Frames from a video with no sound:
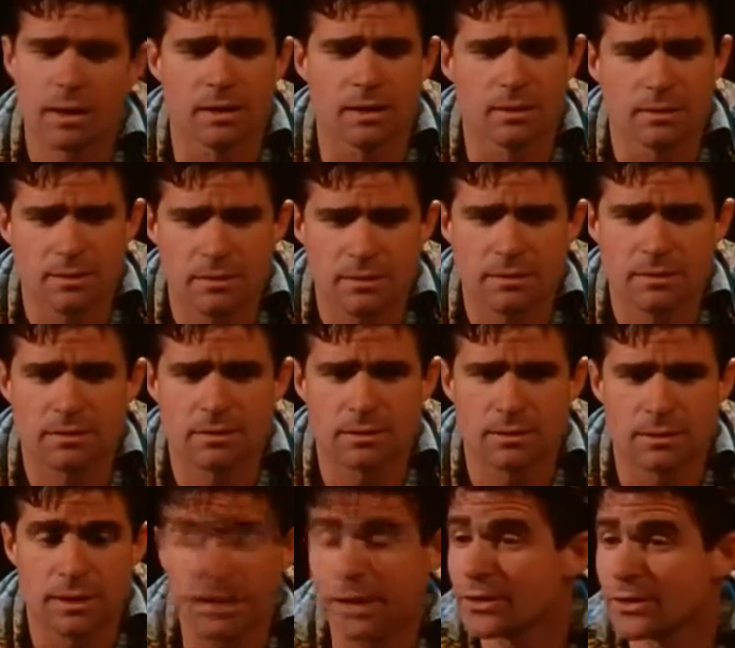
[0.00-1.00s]
Huh. huh.
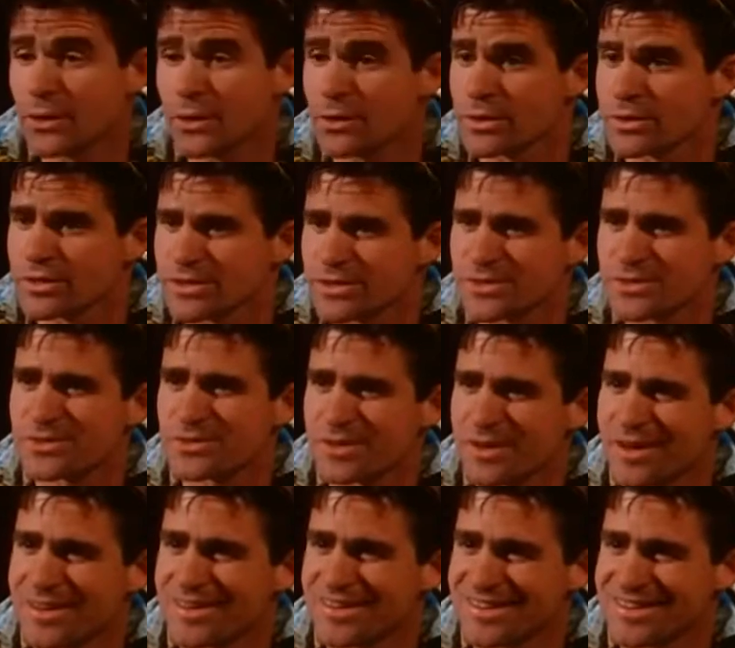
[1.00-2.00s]
I didn't notice.
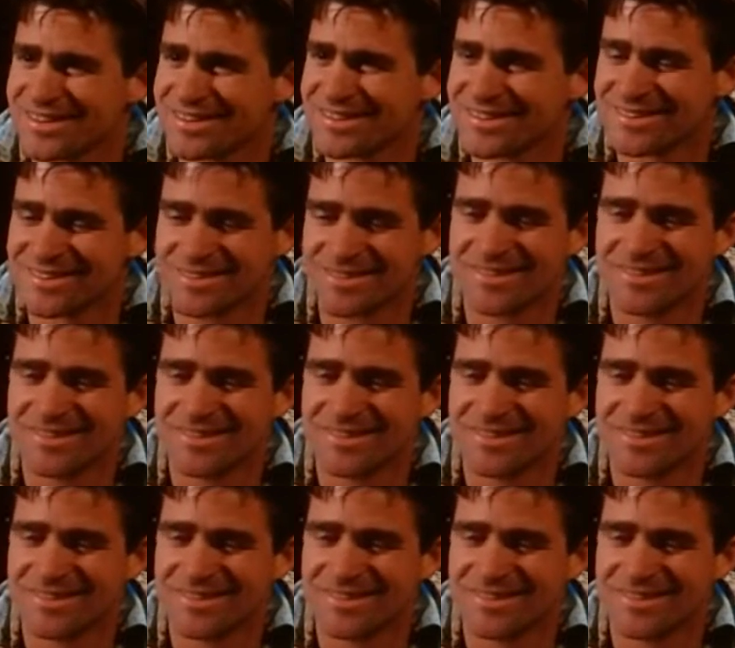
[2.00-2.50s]
Strange. Yeah,